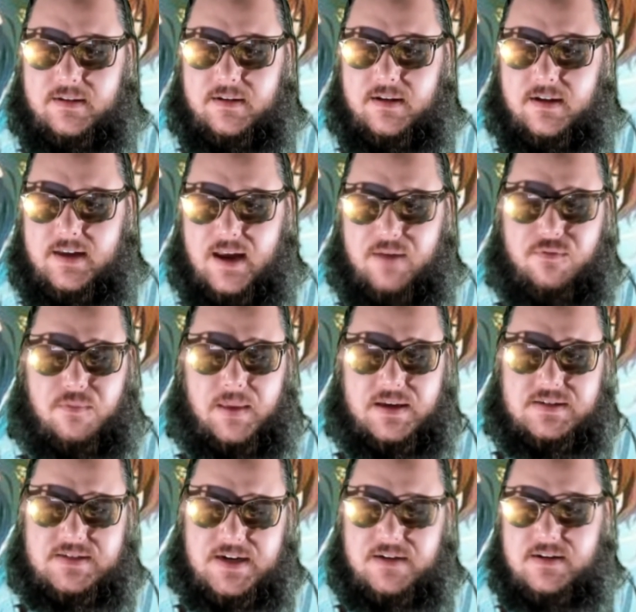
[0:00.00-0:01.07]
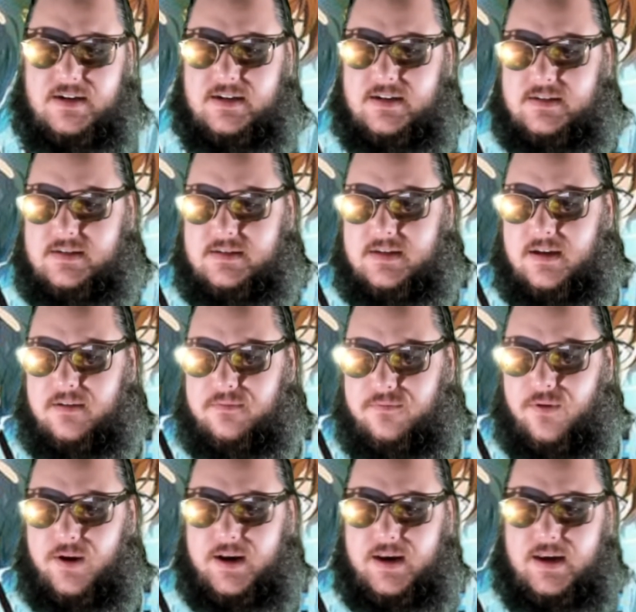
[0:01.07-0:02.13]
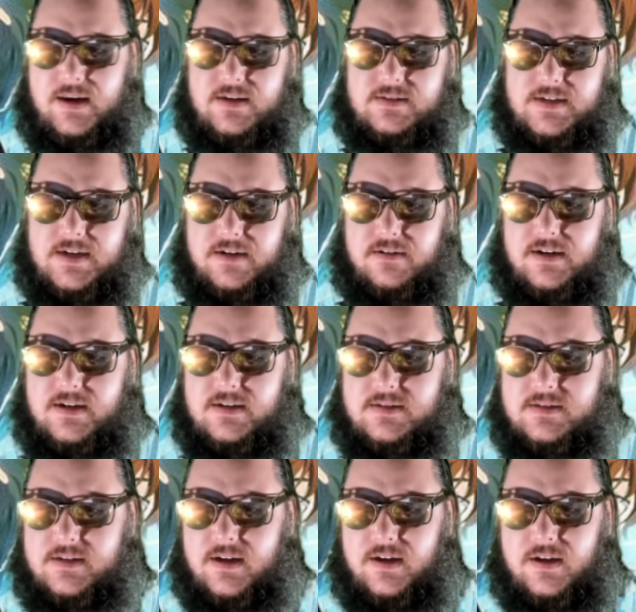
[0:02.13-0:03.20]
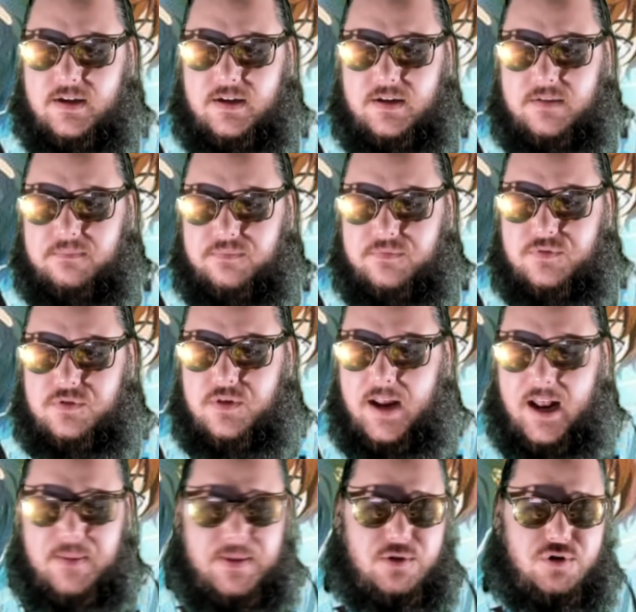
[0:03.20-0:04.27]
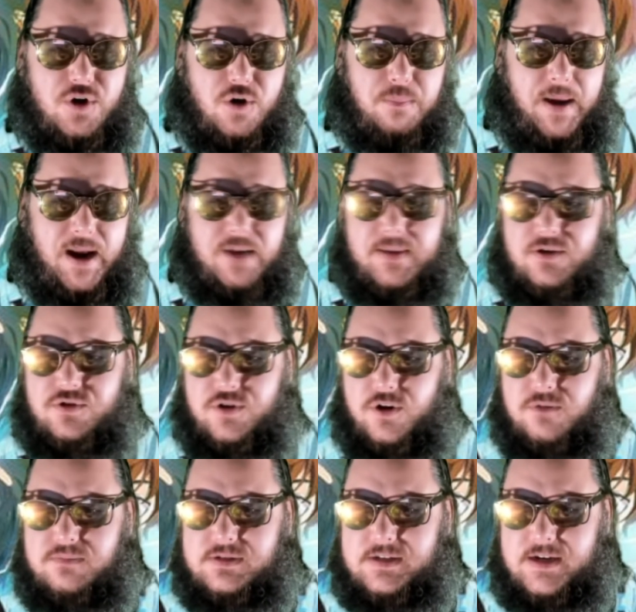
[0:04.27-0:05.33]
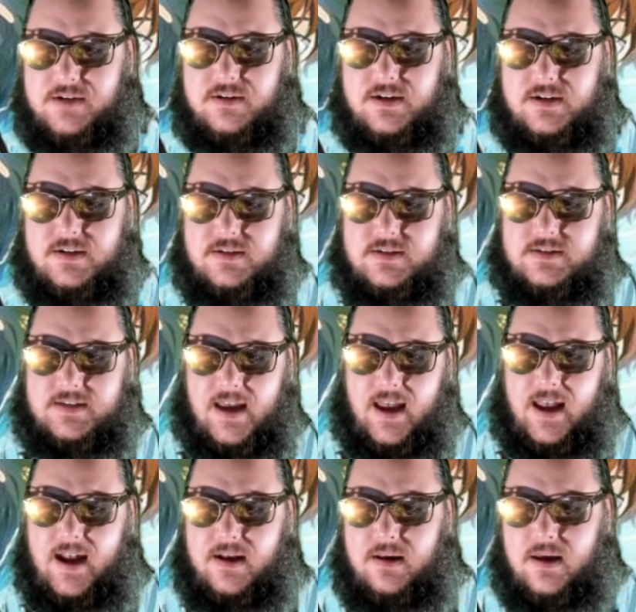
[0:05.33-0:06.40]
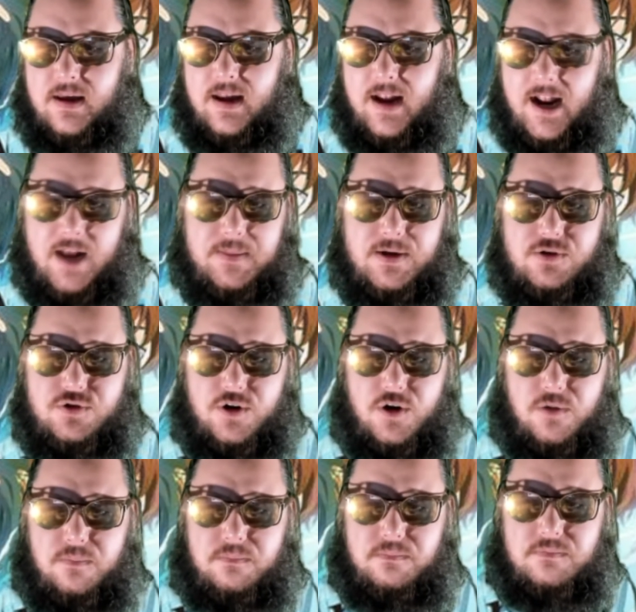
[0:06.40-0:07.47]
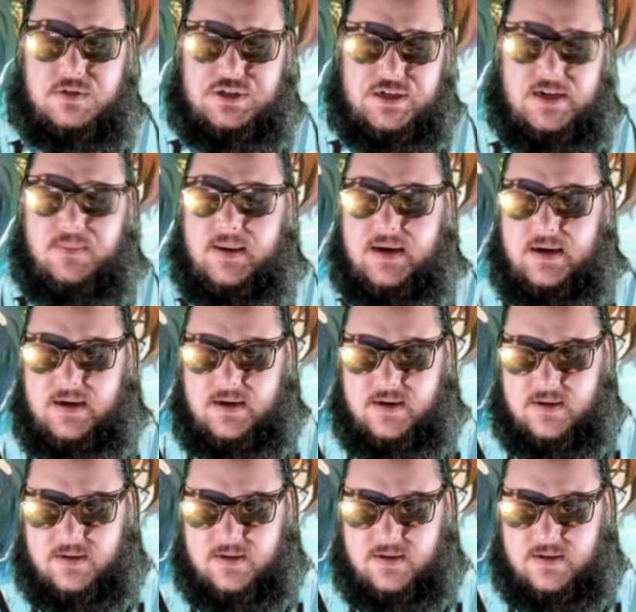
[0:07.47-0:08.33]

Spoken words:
Again, from, like, serious, funny, serious, anime trope, serious, sad, anime trope, chibi.